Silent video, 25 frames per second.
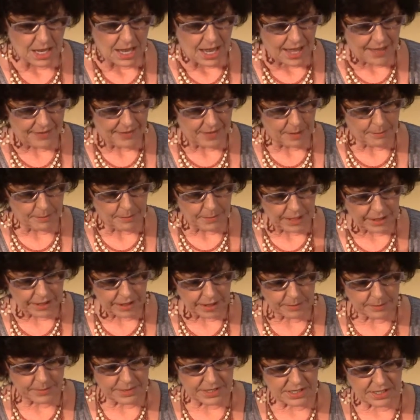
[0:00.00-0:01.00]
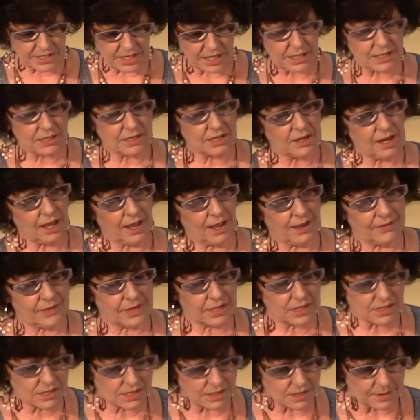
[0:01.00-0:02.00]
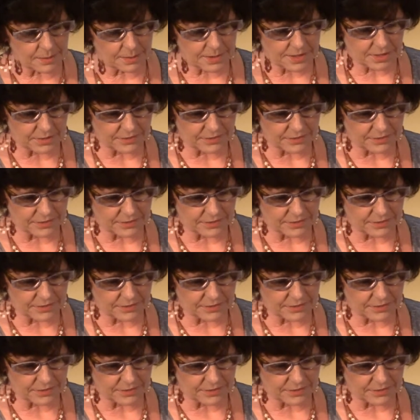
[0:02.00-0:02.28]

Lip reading: And that making mistakes and having slips